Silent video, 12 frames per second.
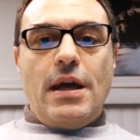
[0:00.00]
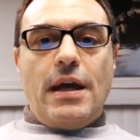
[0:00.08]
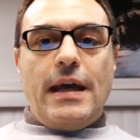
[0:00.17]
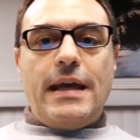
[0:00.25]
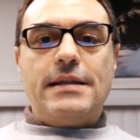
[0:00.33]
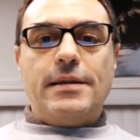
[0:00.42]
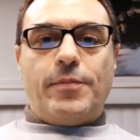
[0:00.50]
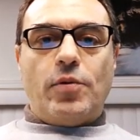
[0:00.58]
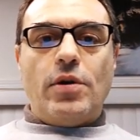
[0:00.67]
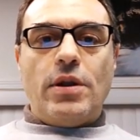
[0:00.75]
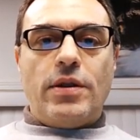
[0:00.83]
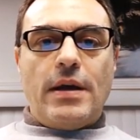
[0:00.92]
is the
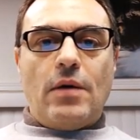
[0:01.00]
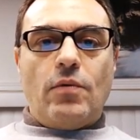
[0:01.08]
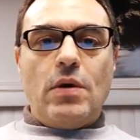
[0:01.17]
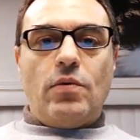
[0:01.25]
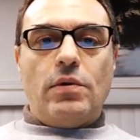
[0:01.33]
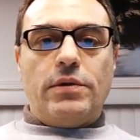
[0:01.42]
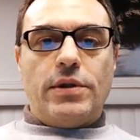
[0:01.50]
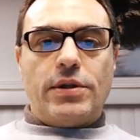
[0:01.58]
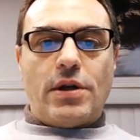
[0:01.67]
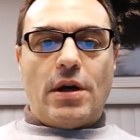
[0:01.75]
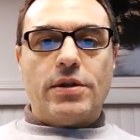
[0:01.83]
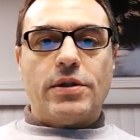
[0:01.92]
point that we will
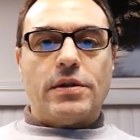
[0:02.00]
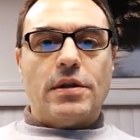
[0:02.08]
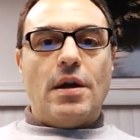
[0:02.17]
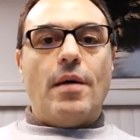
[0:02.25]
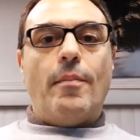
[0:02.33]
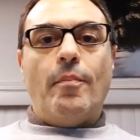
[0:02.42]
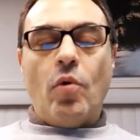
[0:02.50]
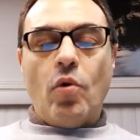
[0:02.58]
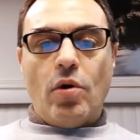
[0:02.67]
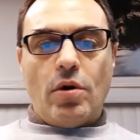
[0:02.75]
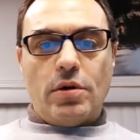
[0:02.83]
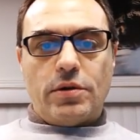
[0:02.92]
discuss
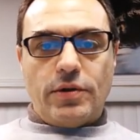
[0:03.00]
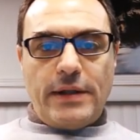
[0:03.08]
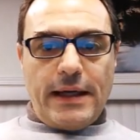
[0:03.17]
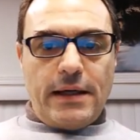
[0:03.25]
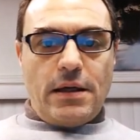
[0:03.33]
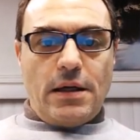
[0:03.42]
more today.